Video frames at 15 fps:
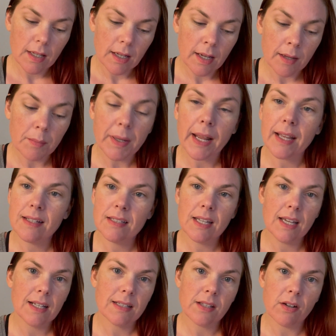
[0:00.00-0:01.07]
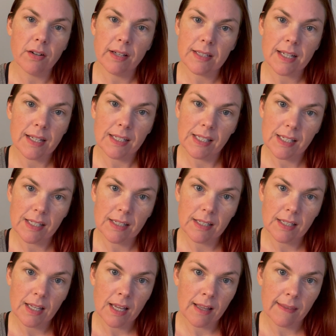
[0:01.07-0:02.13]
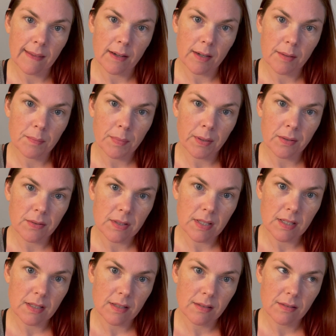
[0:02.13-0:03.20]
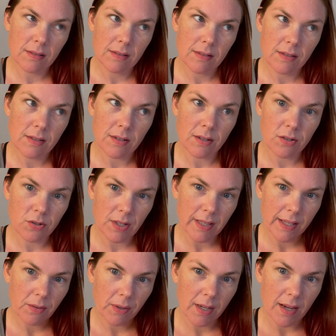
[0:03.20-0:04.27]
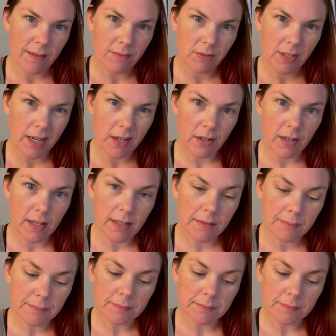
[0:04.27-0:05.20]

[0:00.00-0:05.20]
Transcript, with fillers: um, but I can take as long as I need, in their post-surgery, like, recovery area.